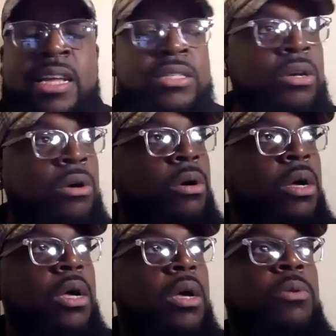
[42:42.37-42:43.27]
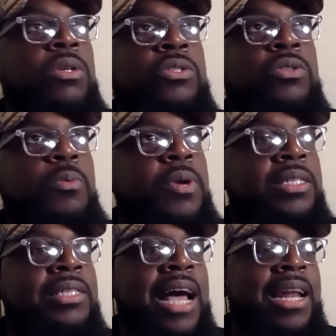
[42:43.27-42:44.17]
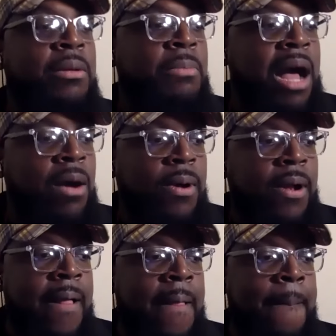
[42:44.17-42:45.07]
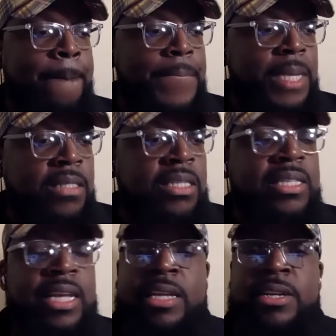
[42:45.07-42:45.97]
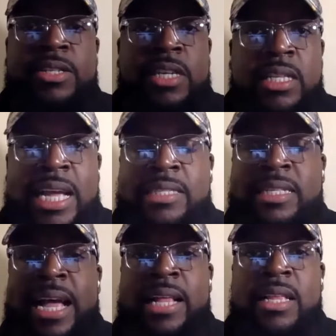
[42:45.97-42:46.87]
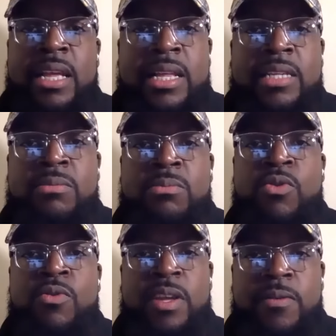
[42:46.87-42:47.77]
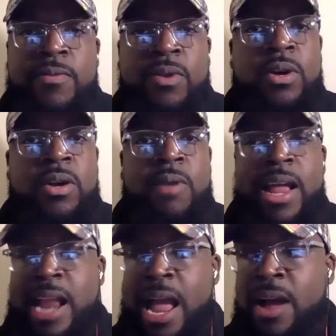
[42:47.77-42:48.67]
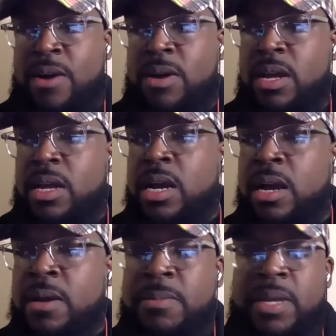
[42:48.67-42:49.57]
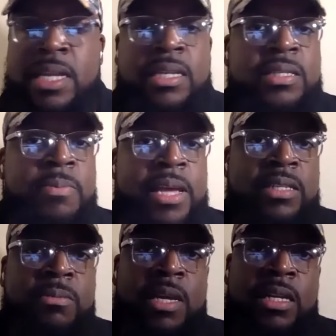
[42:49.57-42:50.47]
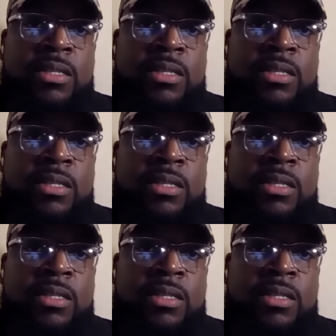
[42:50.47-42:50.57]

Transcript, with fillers: And so we're super excited about um, just the energy that that that's moving and flowing right now um, in the space, man.